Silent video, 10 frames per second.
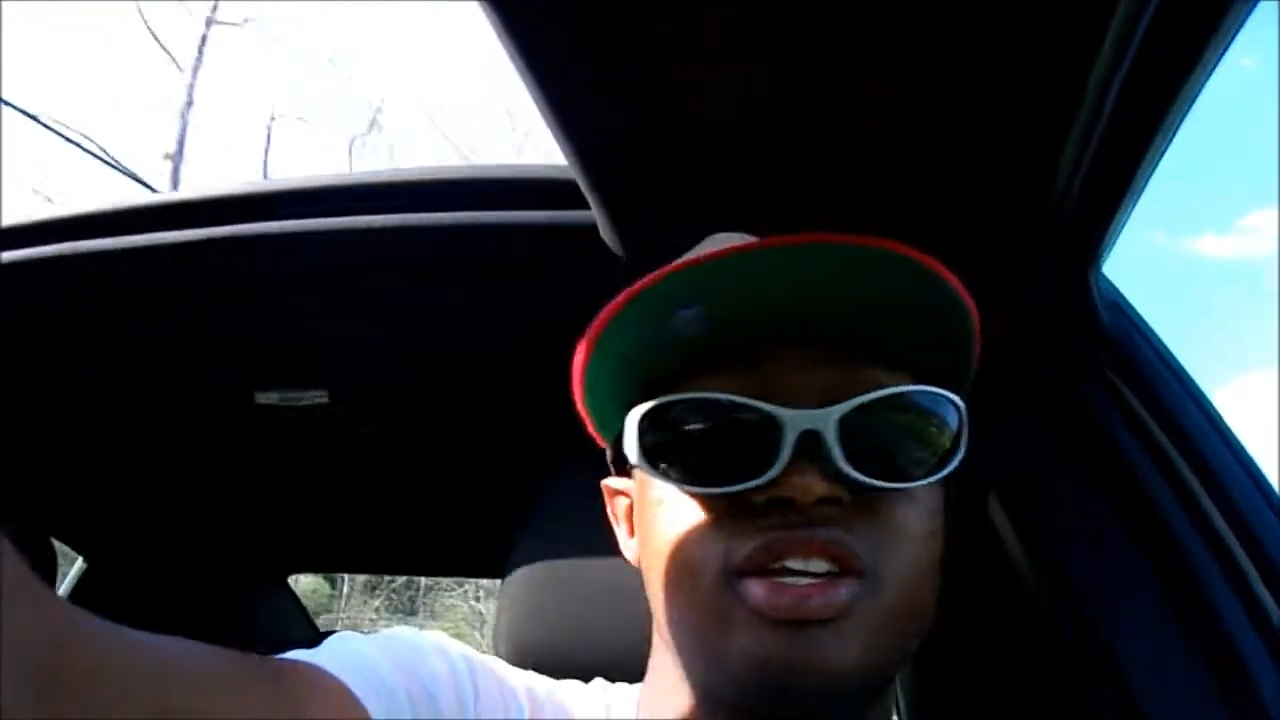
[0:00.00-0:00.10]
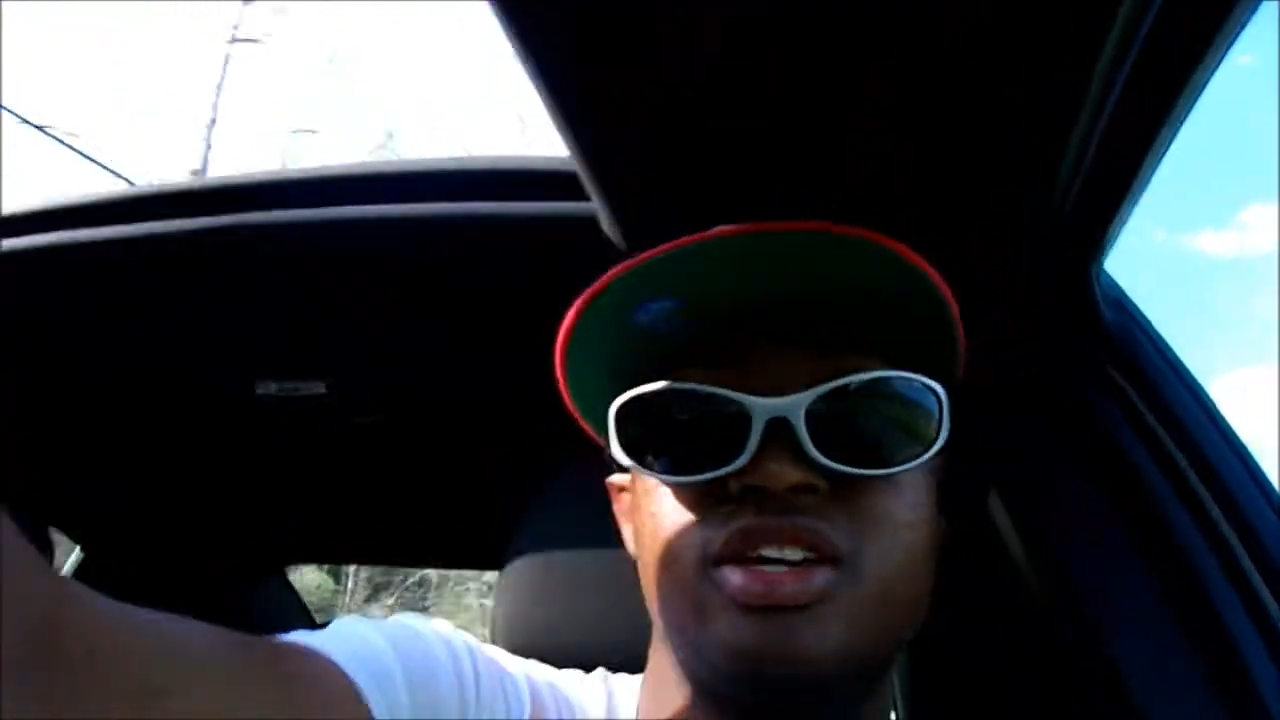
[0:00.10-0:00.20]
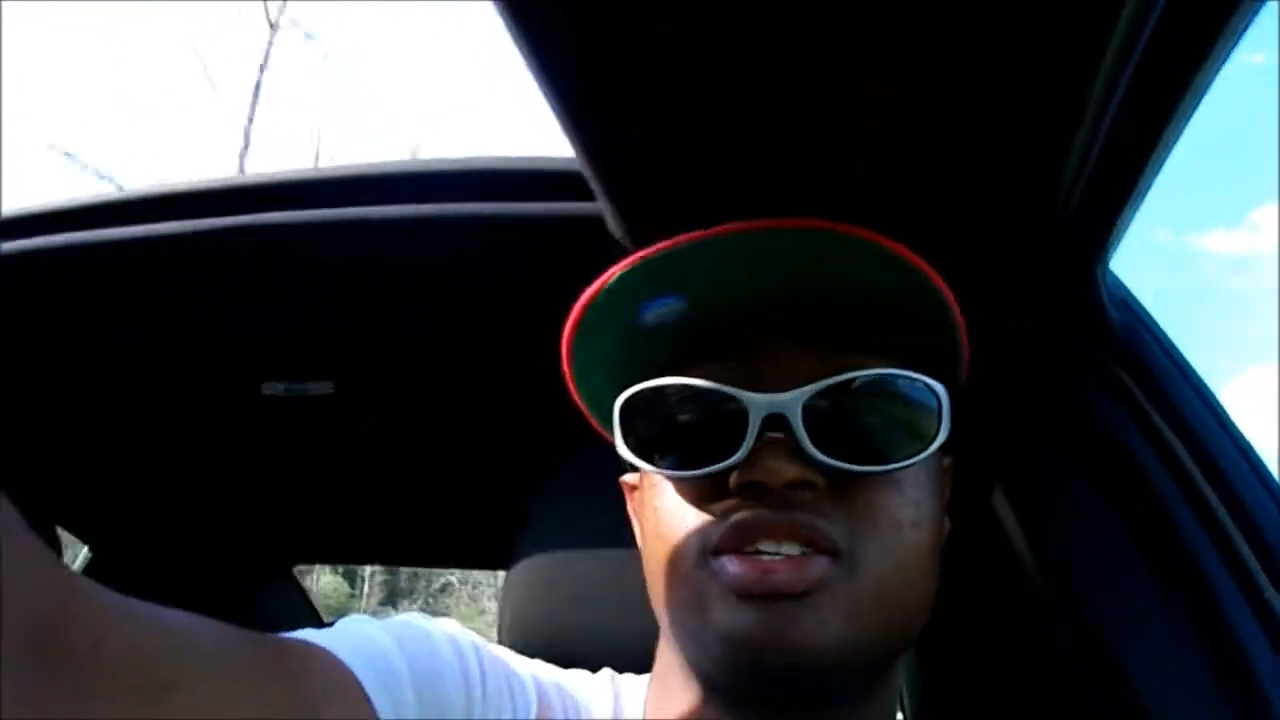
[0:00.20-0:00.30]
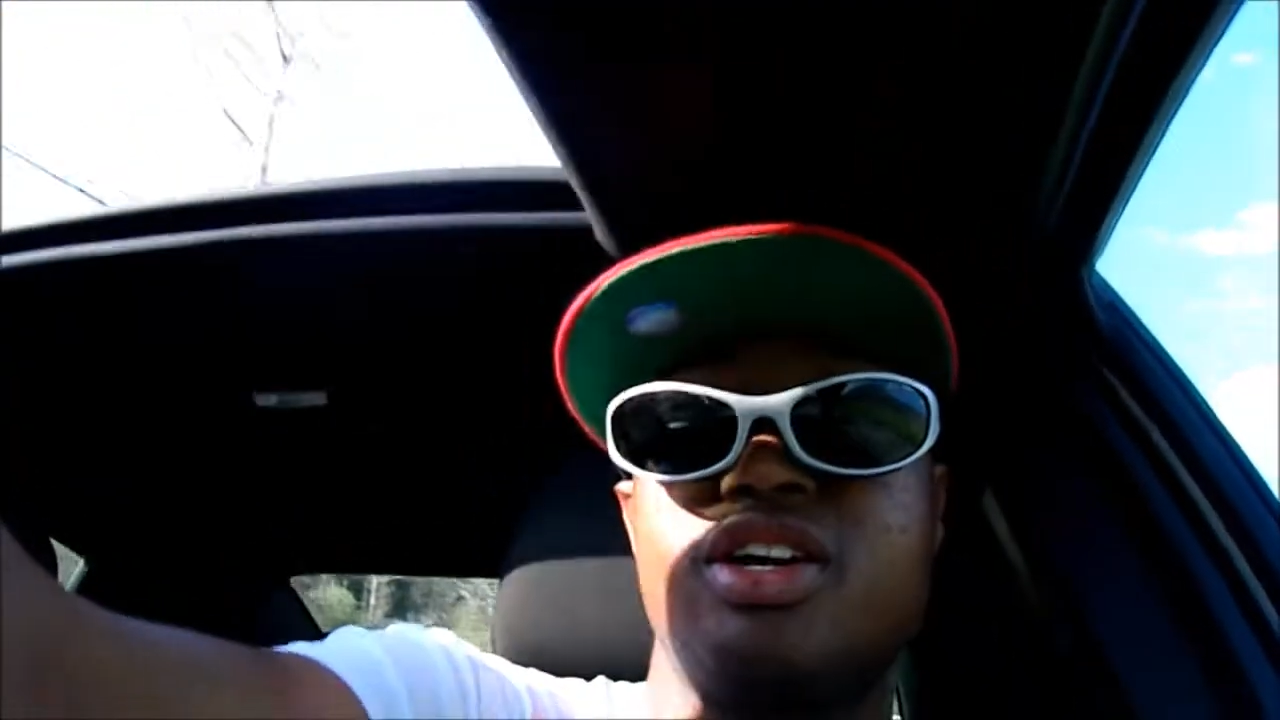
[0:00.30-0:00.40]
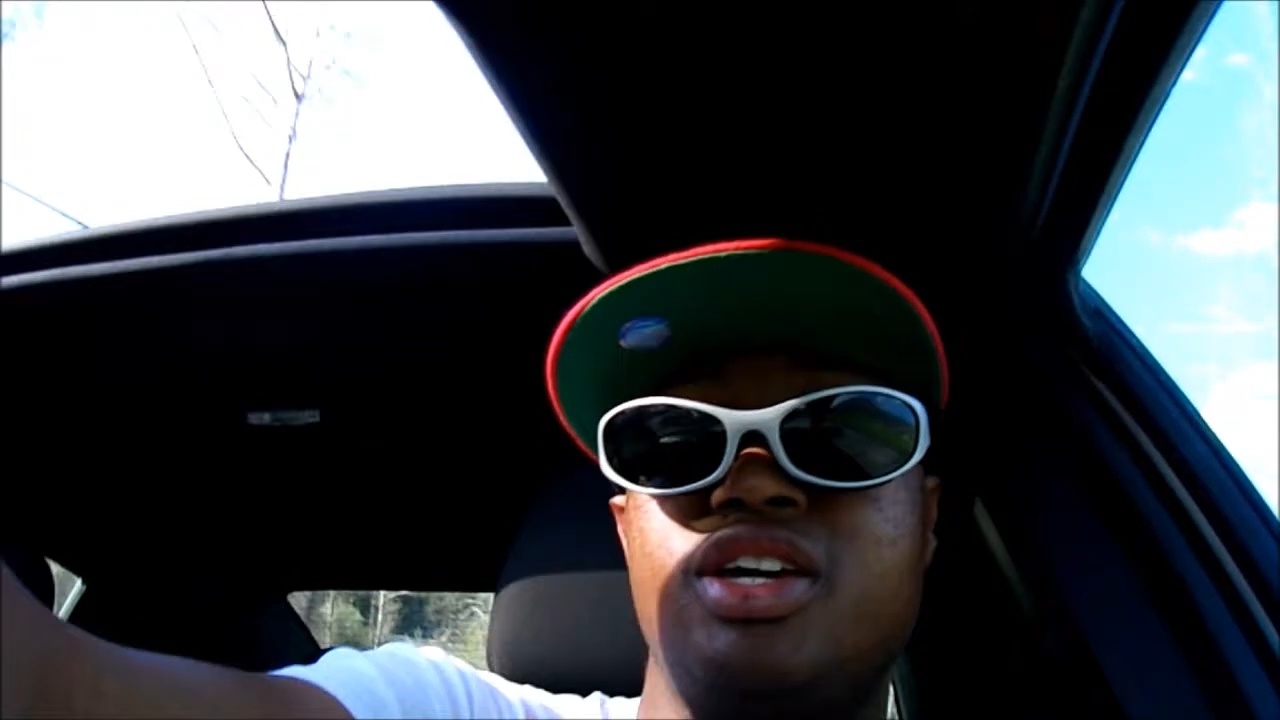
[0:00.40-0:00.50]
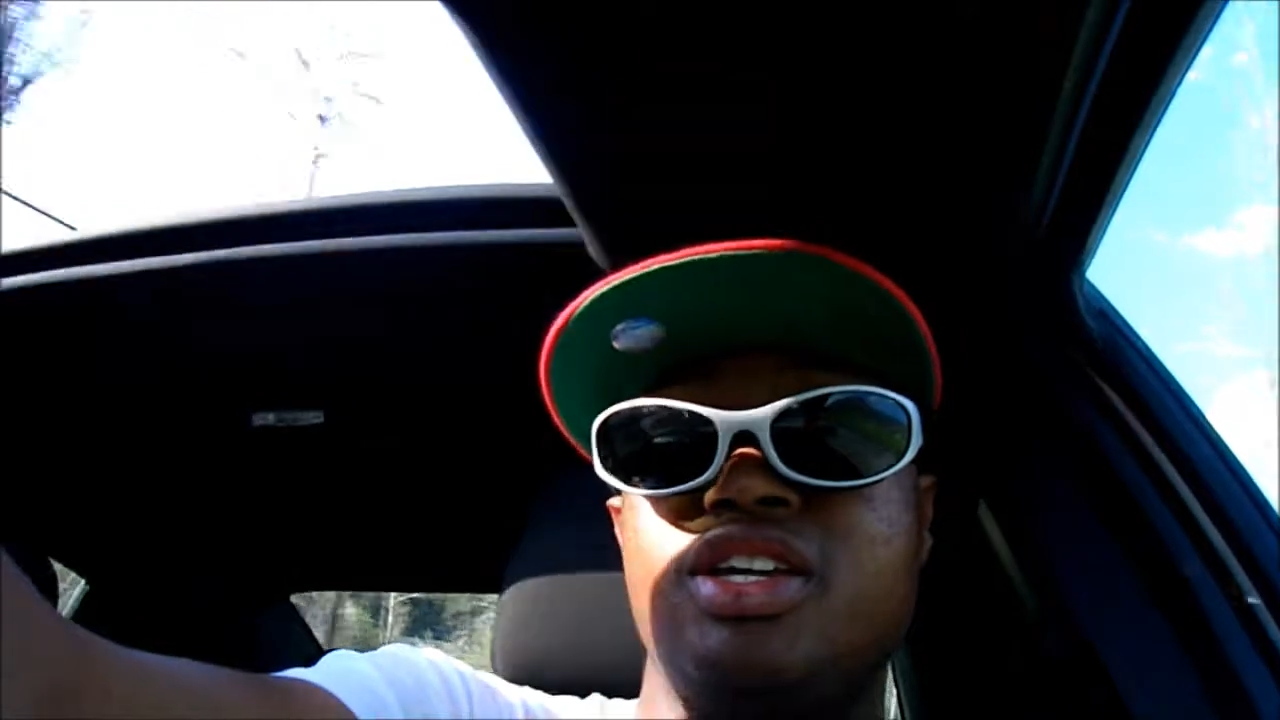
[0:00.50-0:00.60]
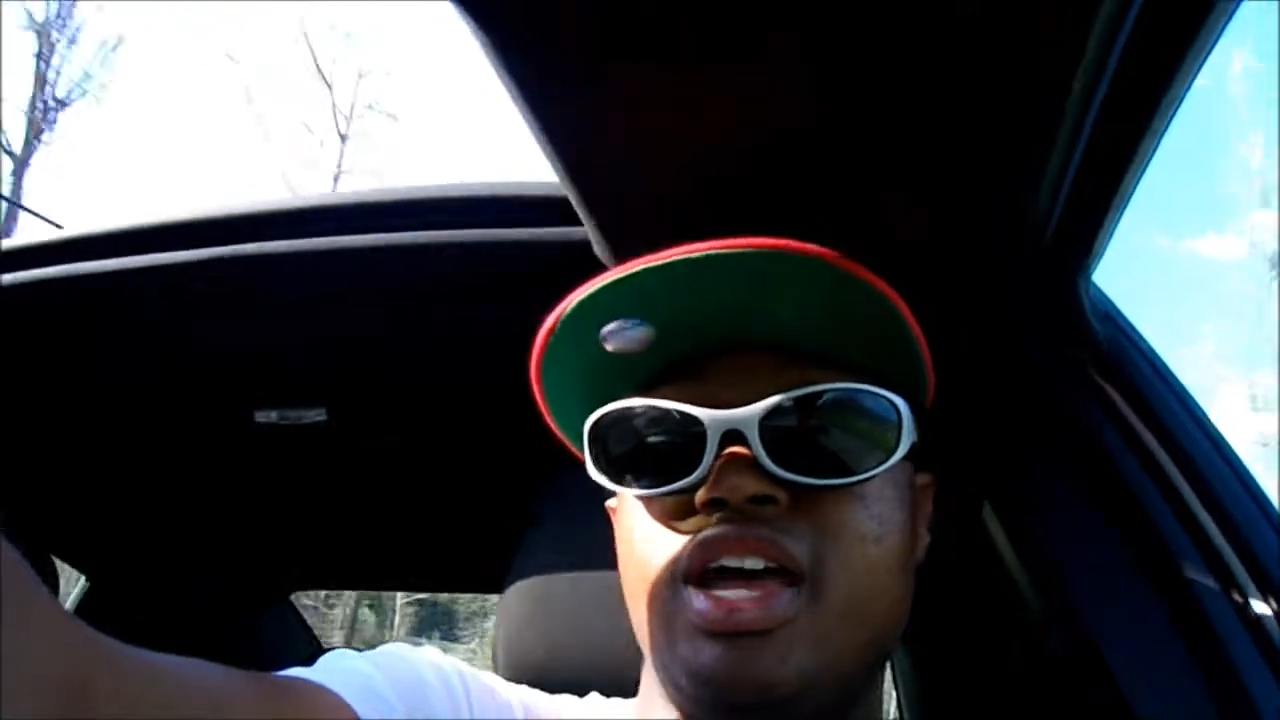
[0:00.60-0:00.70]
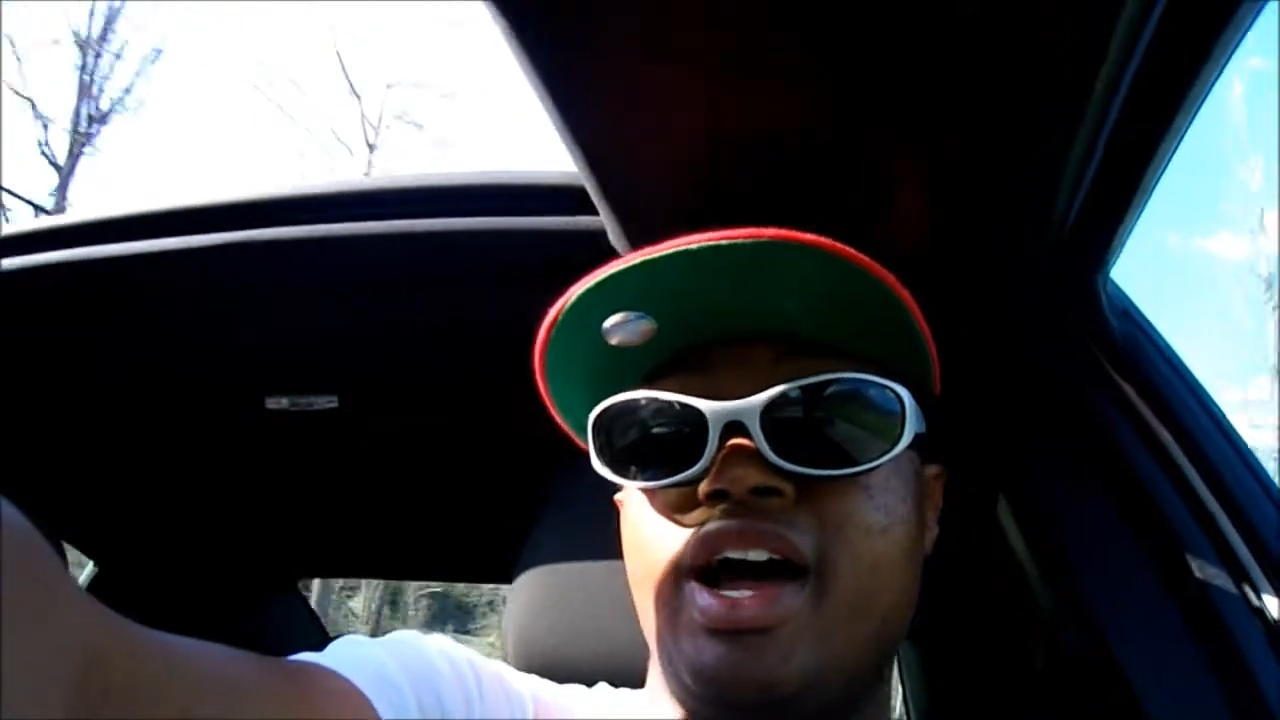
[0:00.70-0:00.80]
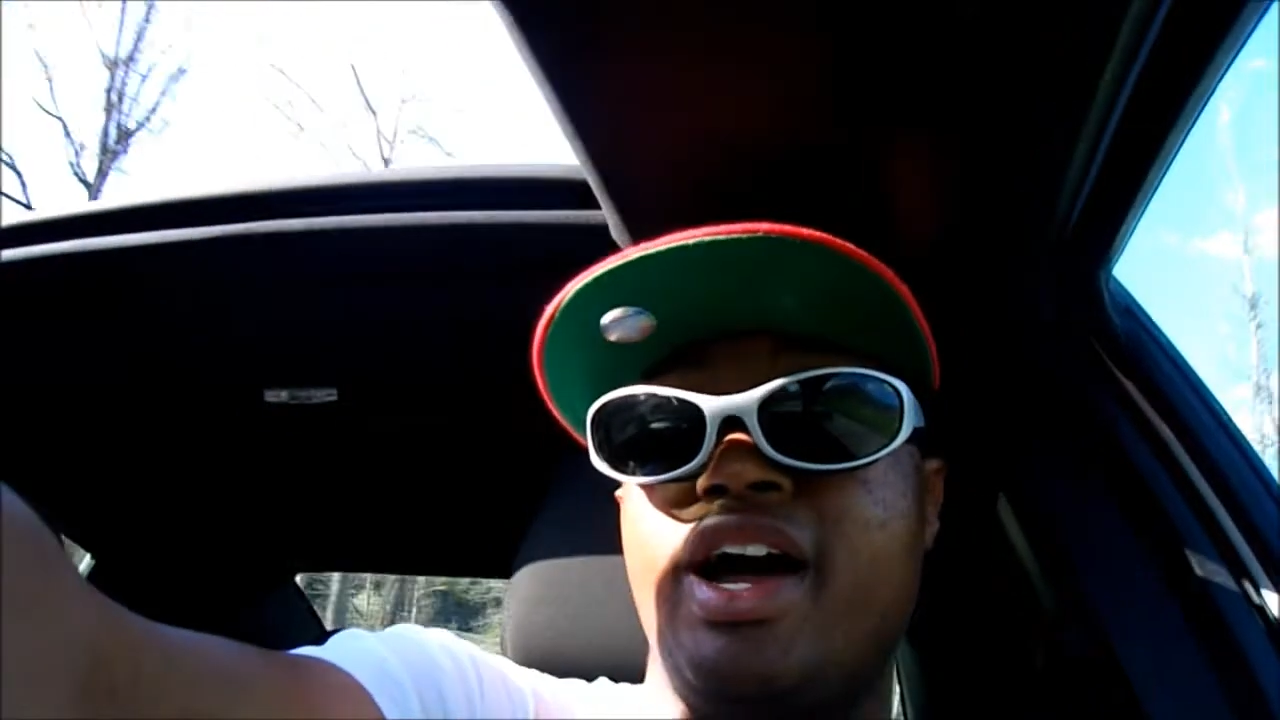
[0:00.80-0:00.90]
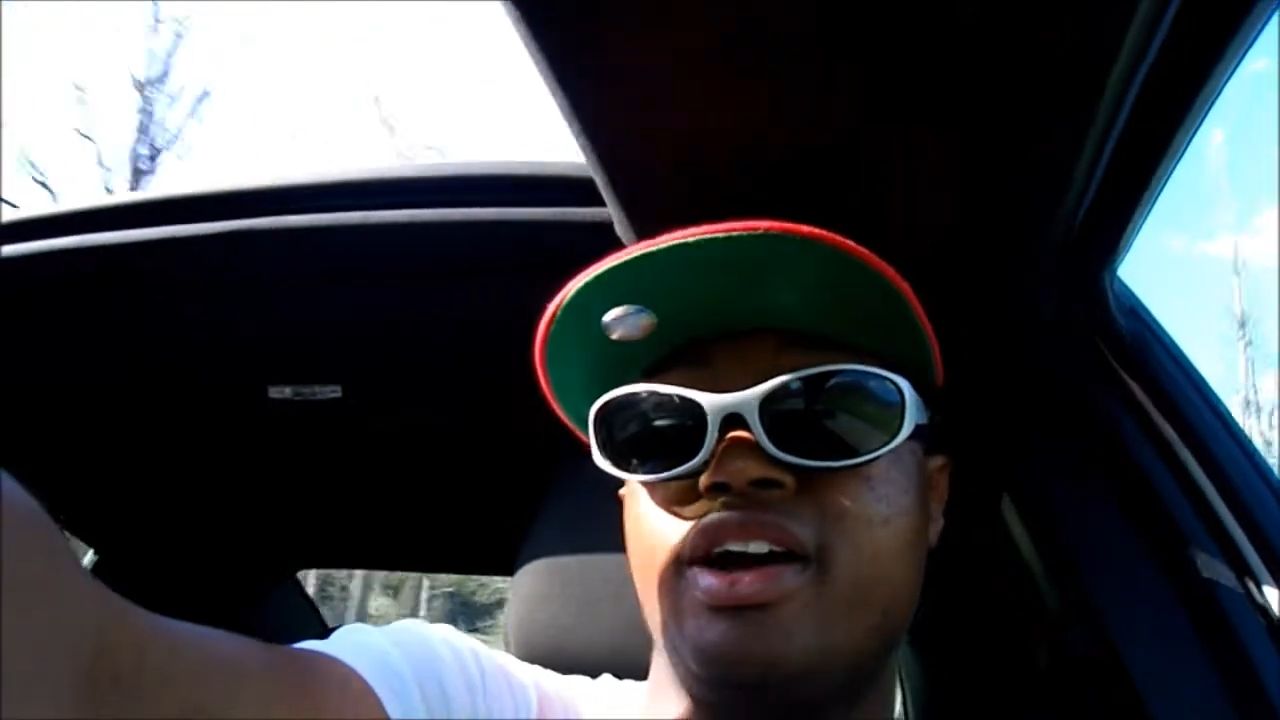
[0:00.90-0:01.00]
Kentucky
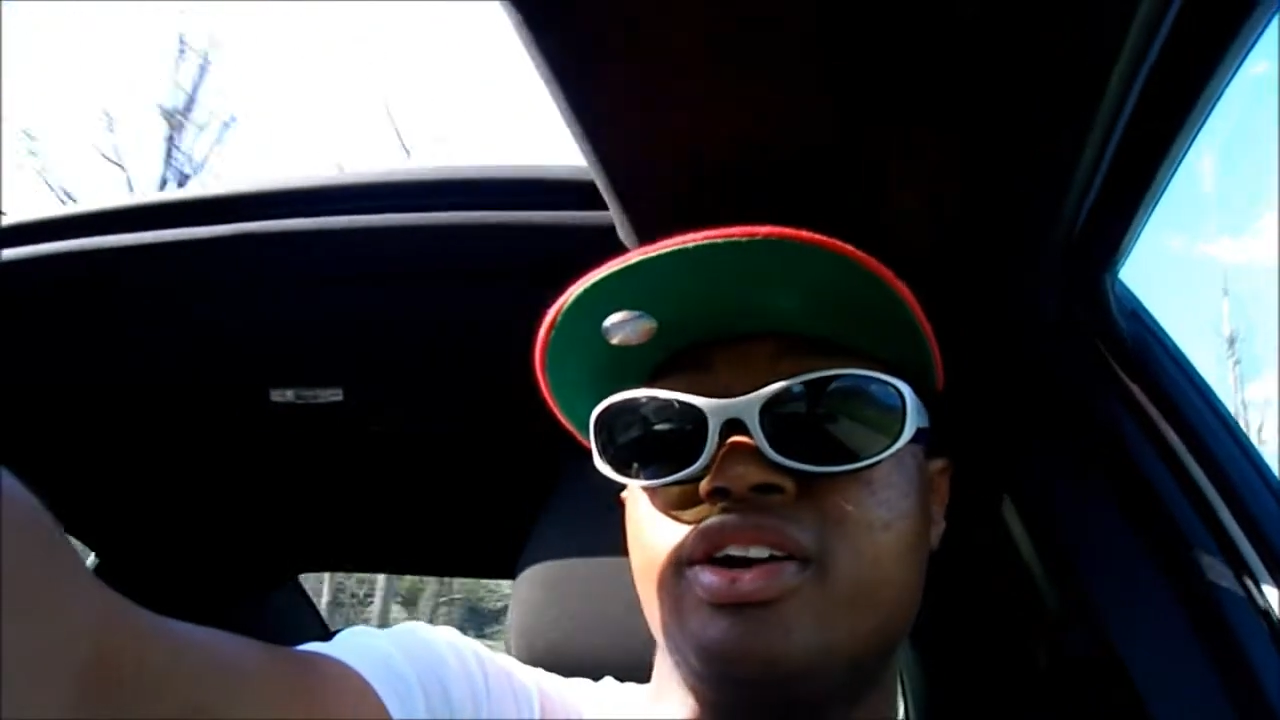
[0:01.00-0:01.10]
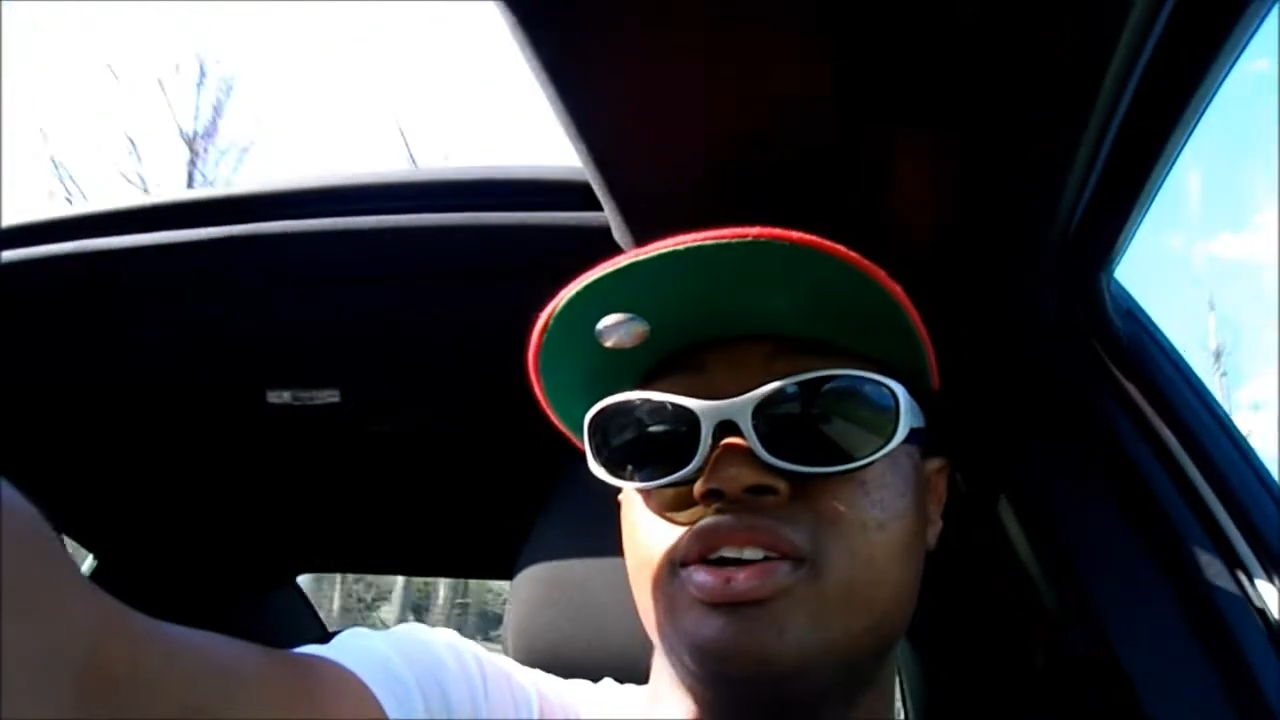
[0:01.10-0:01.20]
die,